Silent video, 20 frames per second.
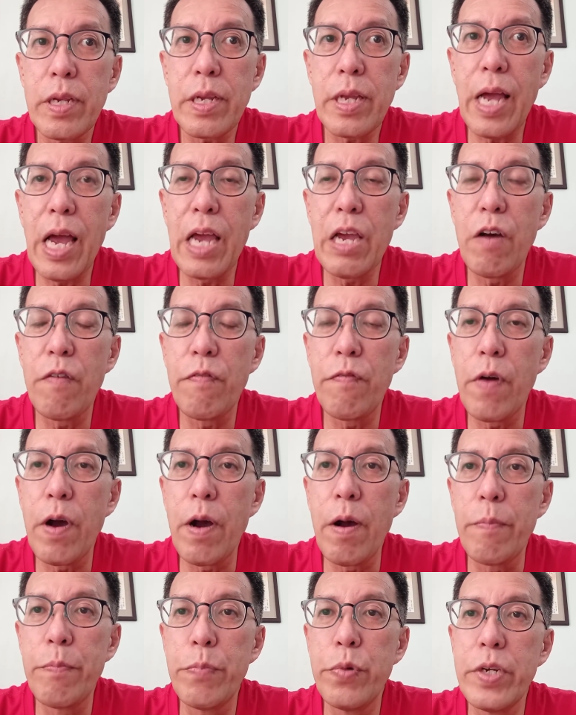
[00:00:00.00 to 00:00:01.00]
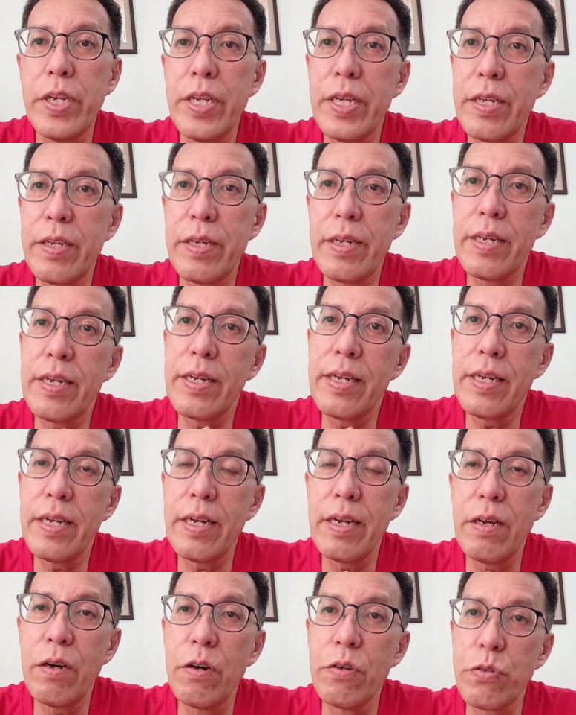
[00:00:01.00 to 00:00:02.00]
kind of put it,
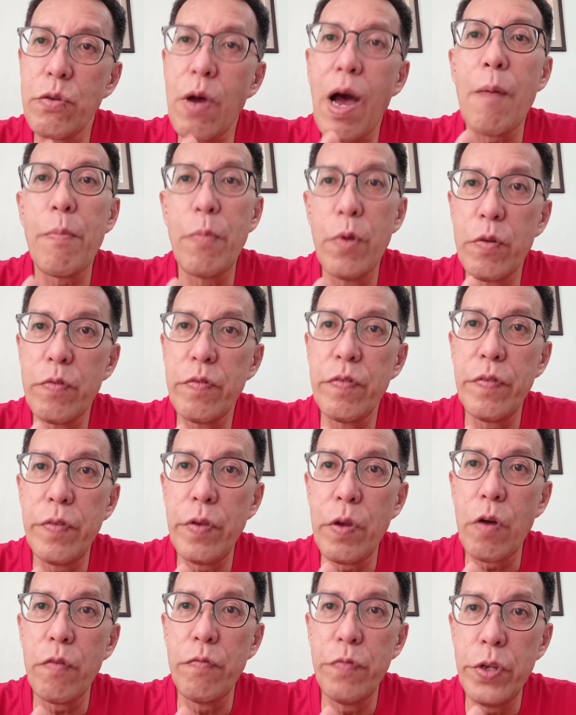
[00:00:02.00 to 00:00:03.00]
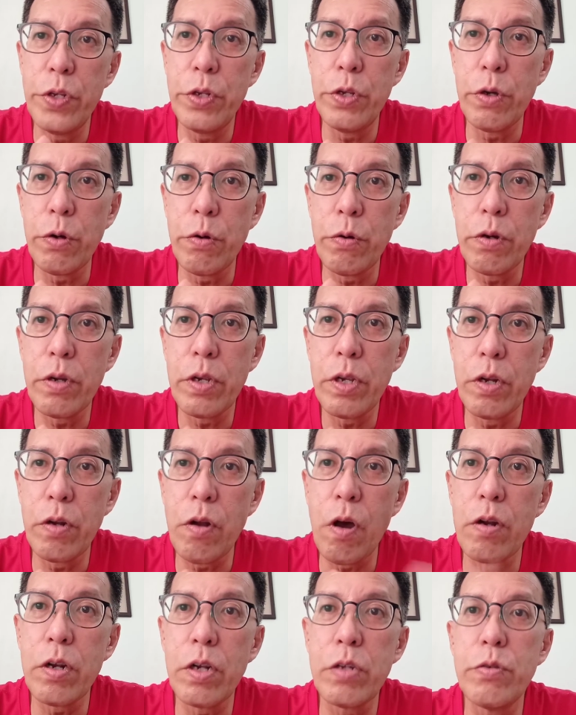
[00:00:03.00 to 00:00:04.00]
also upload with your video in
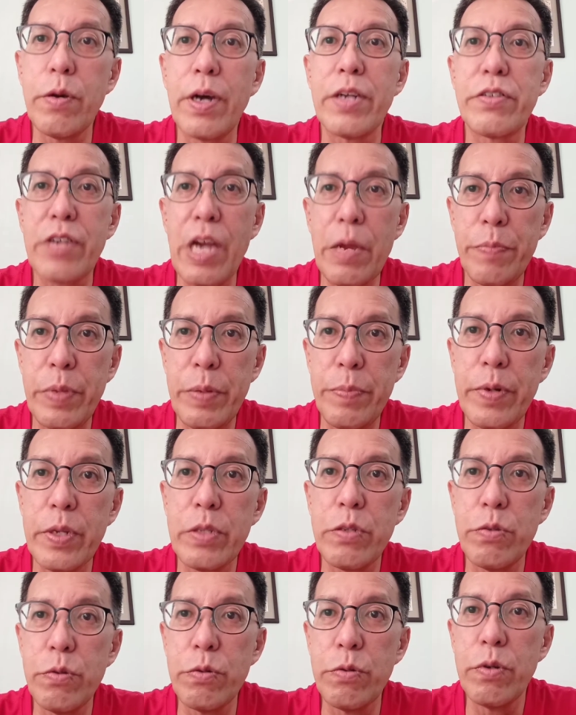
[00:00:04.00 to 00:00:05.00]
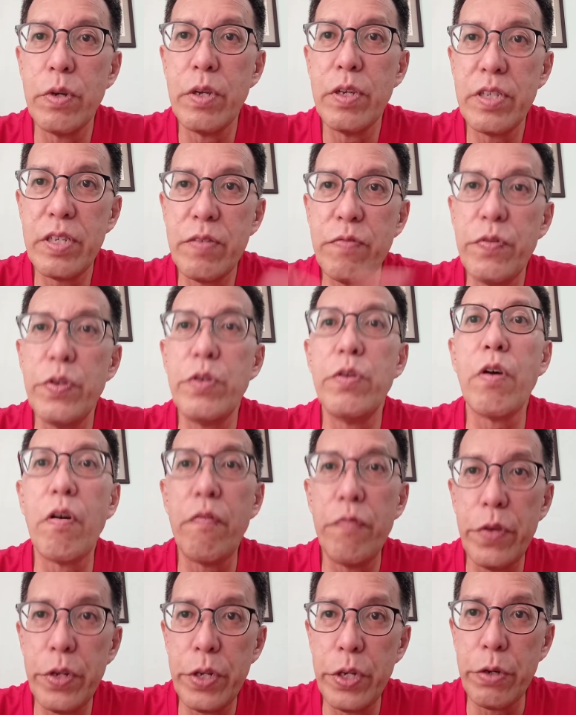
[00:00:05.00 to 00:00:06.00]
order to attract people to view your
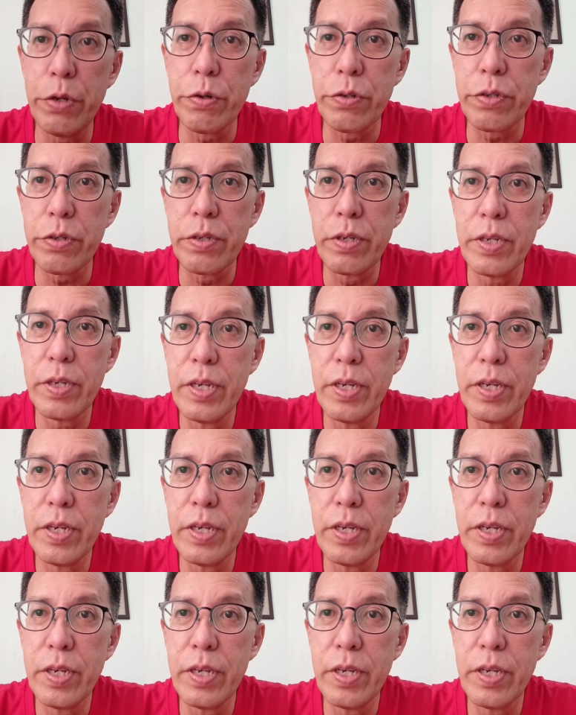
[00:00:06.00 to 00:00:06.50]
videos.